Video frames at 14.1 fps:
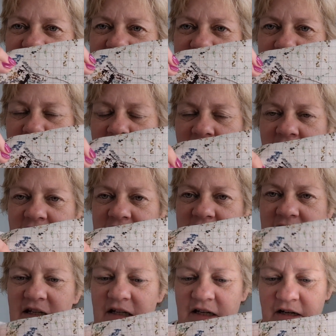a man
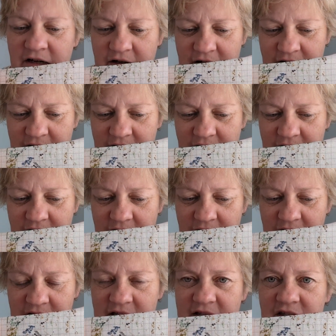sitting here.
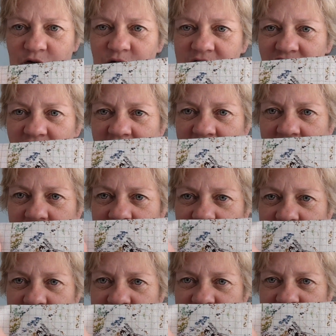No, it's a chair.
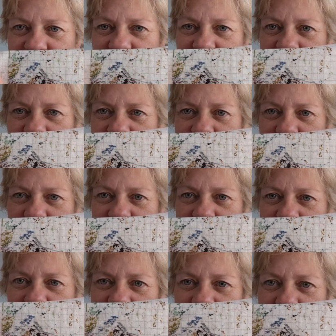The chair,
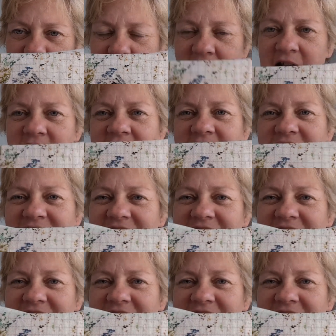the man.